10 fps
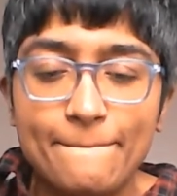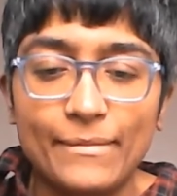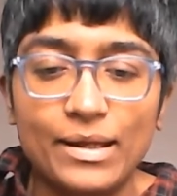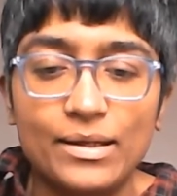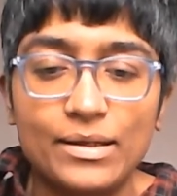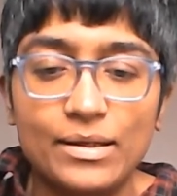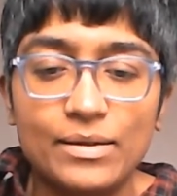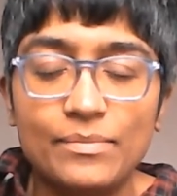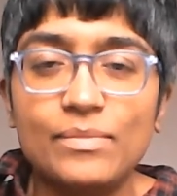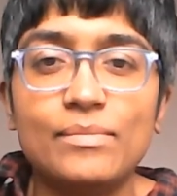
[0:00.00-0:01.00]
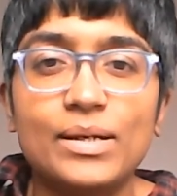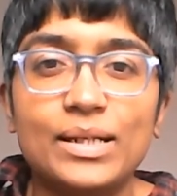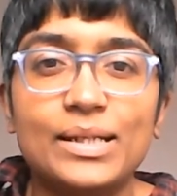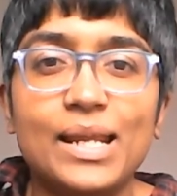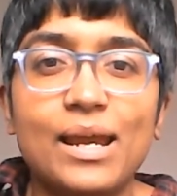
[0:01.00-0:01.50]

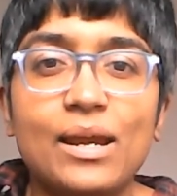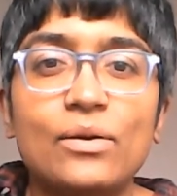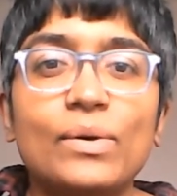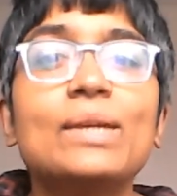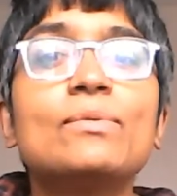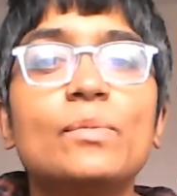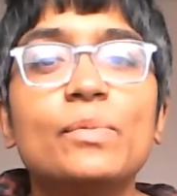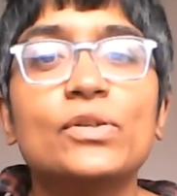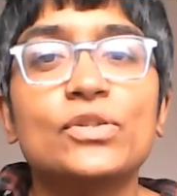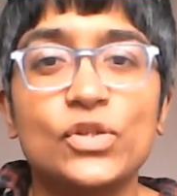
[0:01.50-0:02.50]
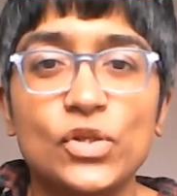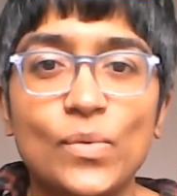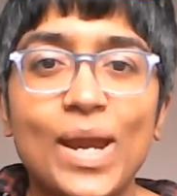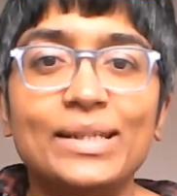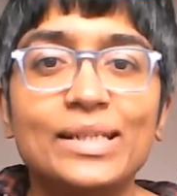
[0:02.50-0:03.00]
Now he was the person who
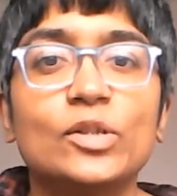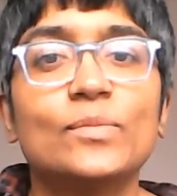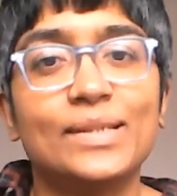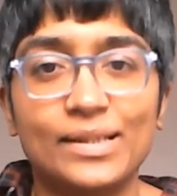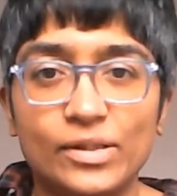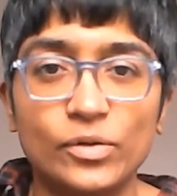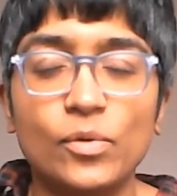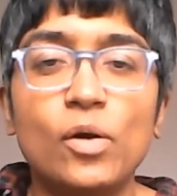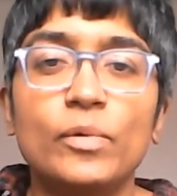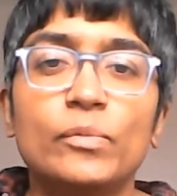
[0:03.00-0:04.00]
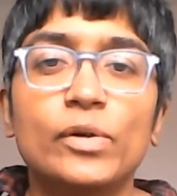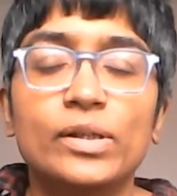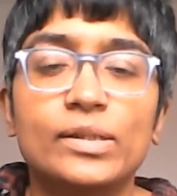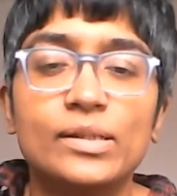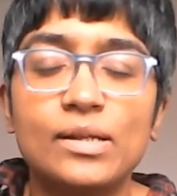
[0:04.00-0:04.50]
ended up setting up Common
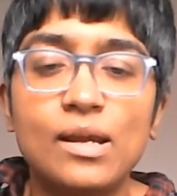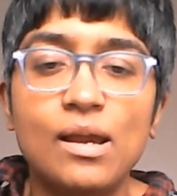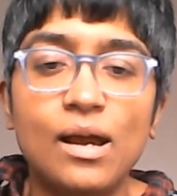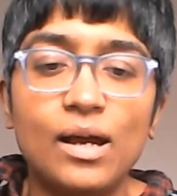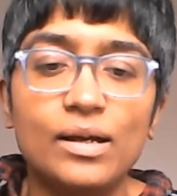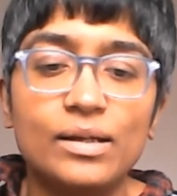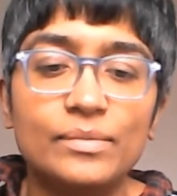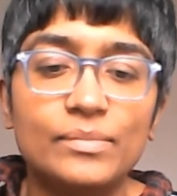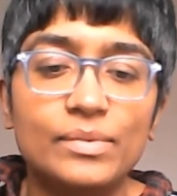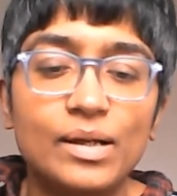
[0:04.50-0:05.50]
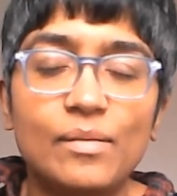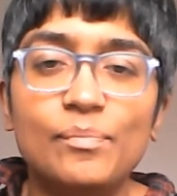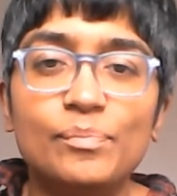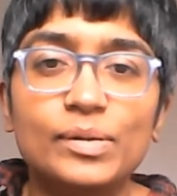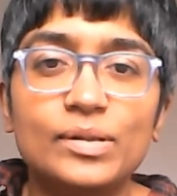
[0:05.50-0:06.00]
Word.
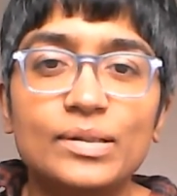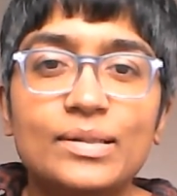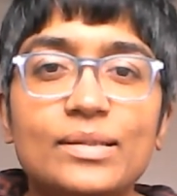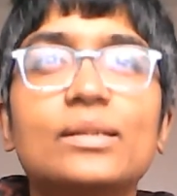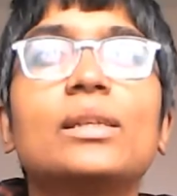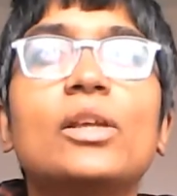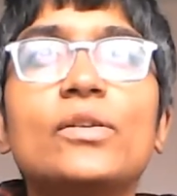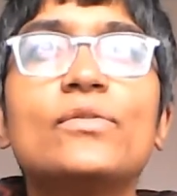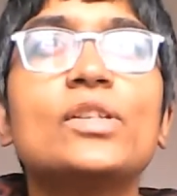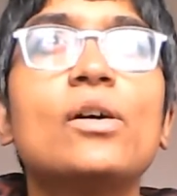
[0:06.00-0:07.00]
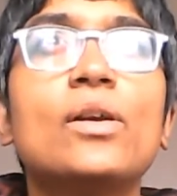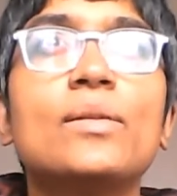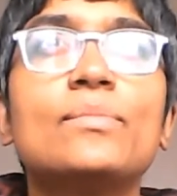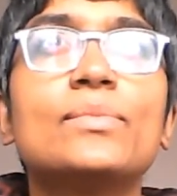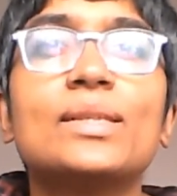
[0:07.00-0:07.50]
But
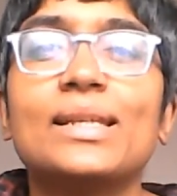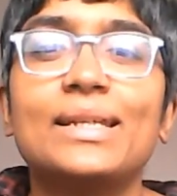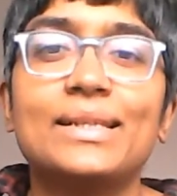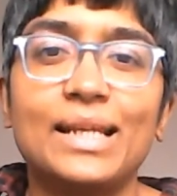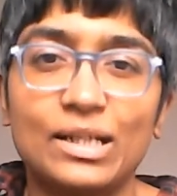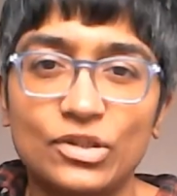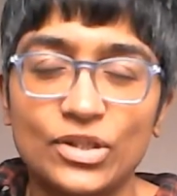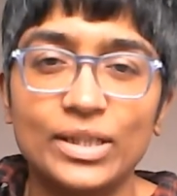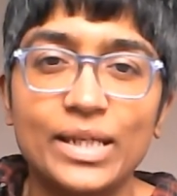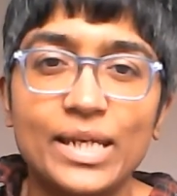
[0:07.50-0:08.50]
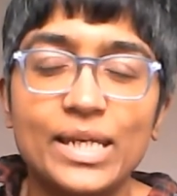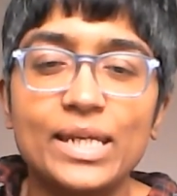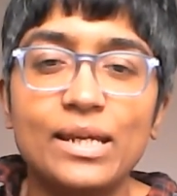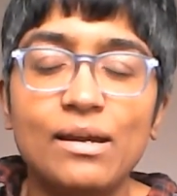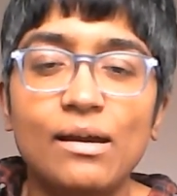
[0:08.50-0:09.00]
Lifetimes is
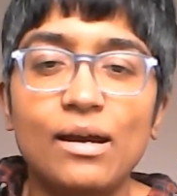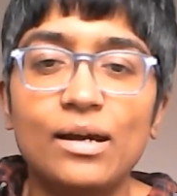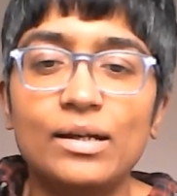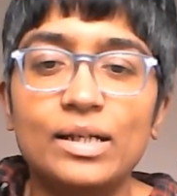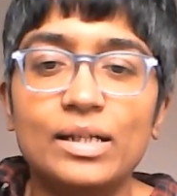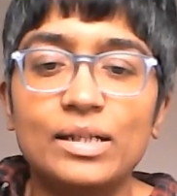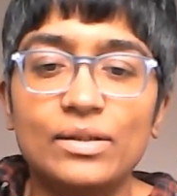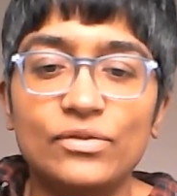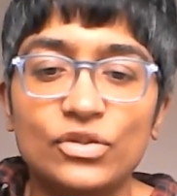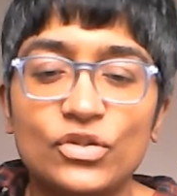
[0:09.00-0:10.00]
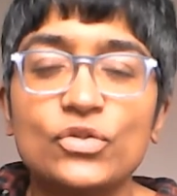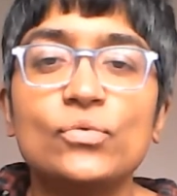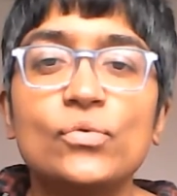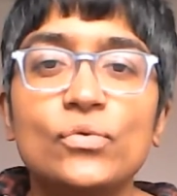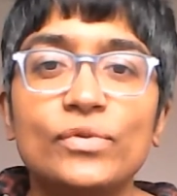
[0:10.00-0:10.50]
actually the
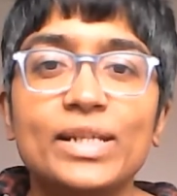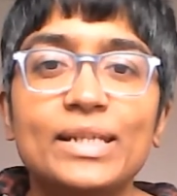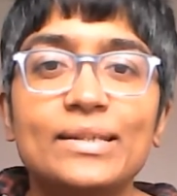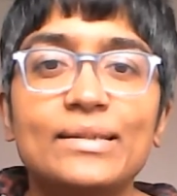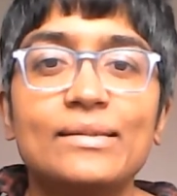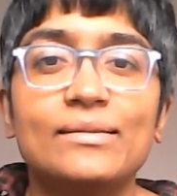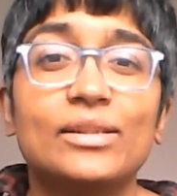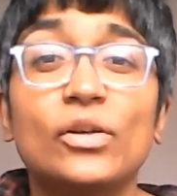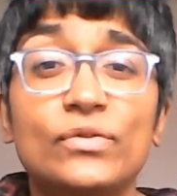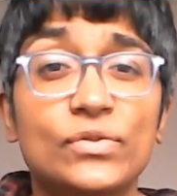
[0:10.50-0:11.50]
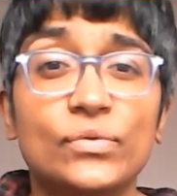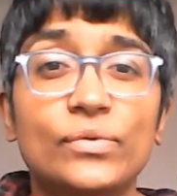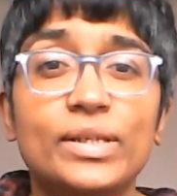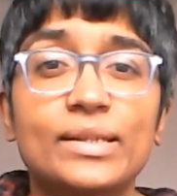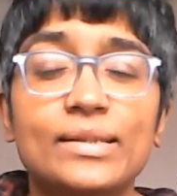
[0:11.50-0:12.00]
stories, the life
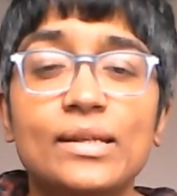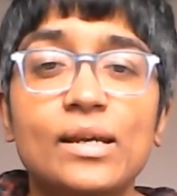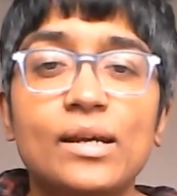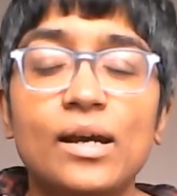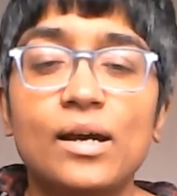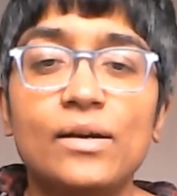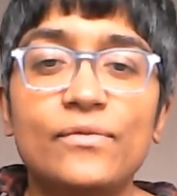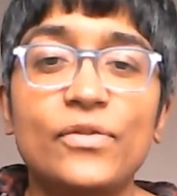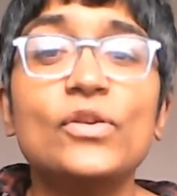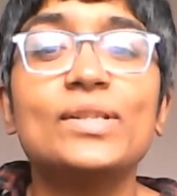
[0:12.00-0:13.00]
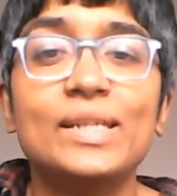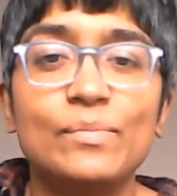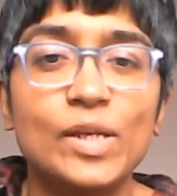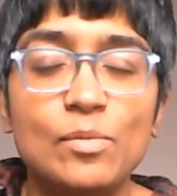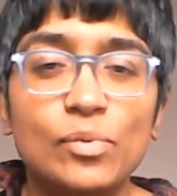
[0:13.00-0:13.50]
stories of 13
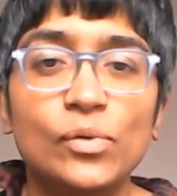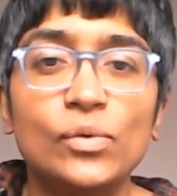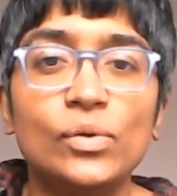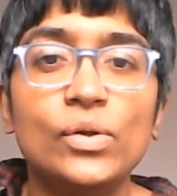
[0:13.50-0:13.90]
people